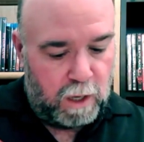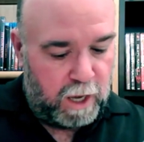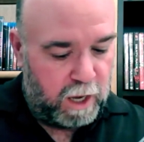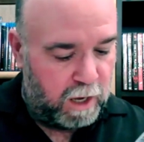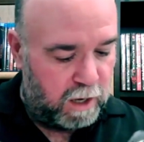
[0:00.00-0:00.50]

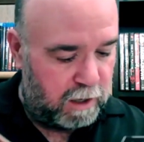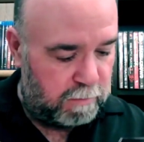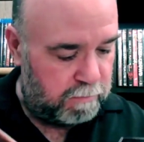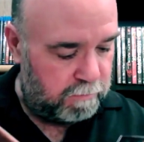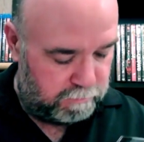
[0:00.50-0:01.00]

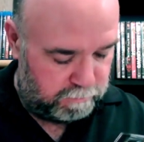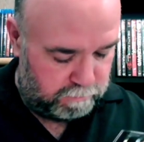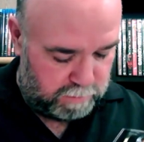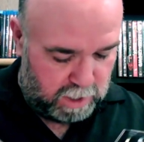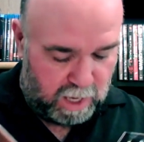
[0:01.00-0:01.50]
Um
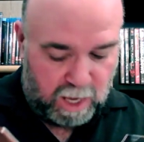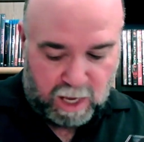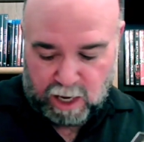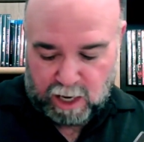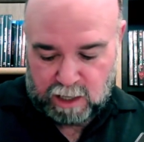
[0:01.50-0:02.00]

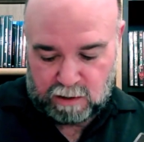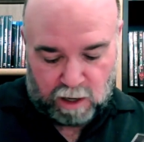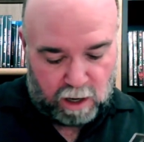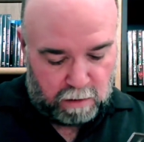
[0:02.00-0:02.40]
and